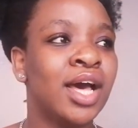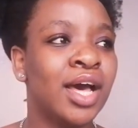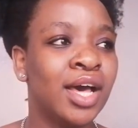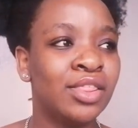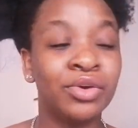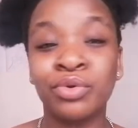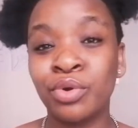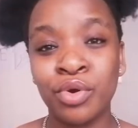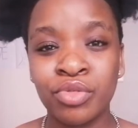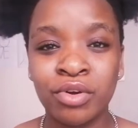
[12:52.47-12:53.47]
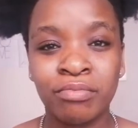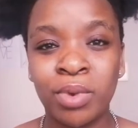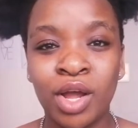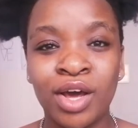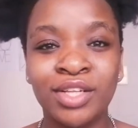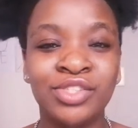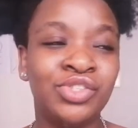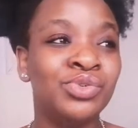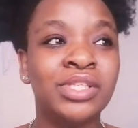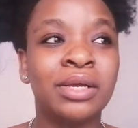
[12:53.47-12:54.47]
the growth of
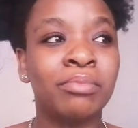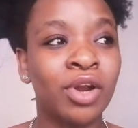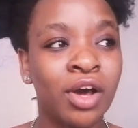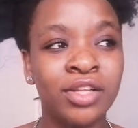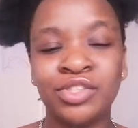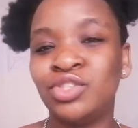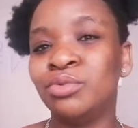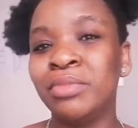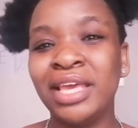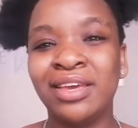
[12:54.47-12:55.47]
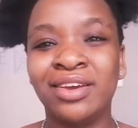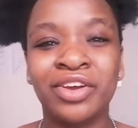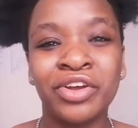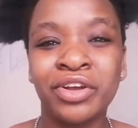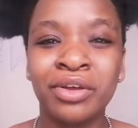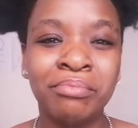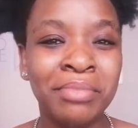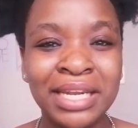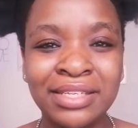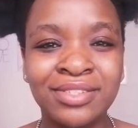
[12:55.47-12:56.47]
plants, using plants to make
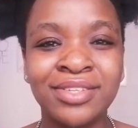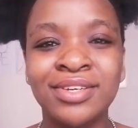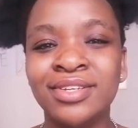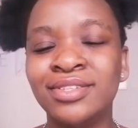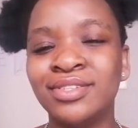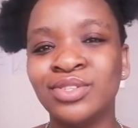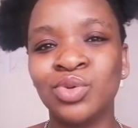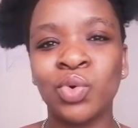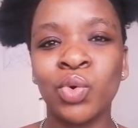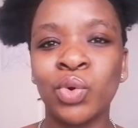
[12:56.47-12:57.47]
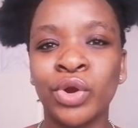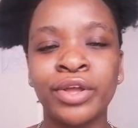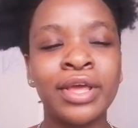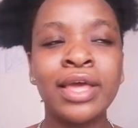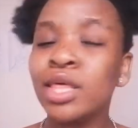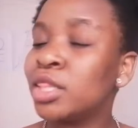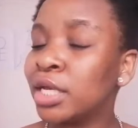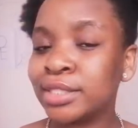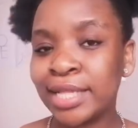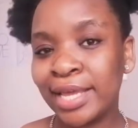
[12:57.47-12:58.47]
medicines or
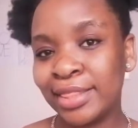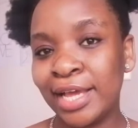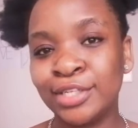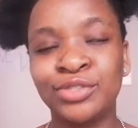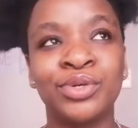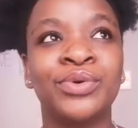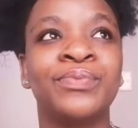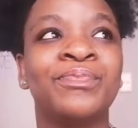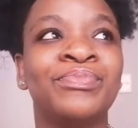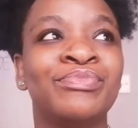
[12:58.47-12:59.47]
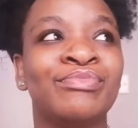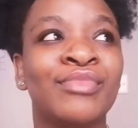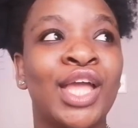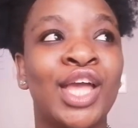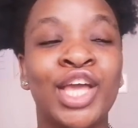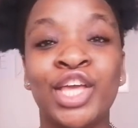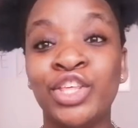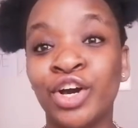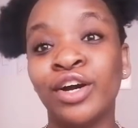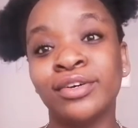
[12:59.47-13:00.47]
things like that. So
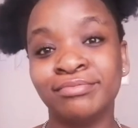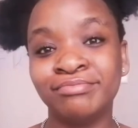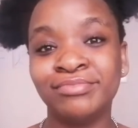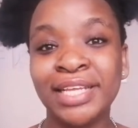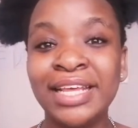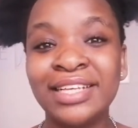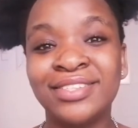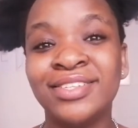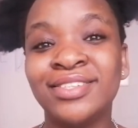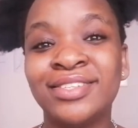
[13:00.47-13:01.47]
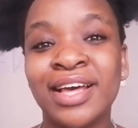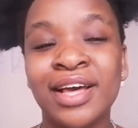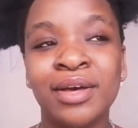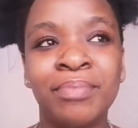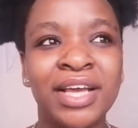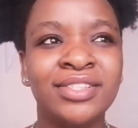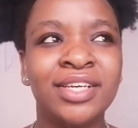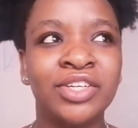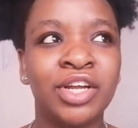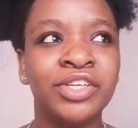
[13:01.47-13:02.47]
yeah, in essence,
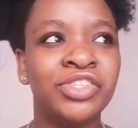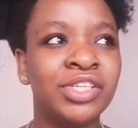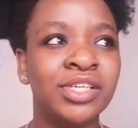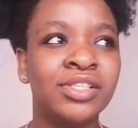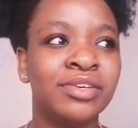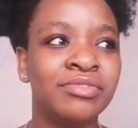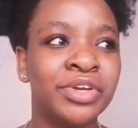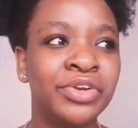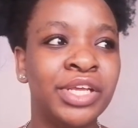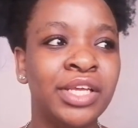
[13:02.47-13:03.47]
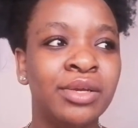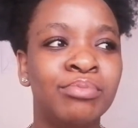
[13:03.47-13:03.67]
biotechnology is a very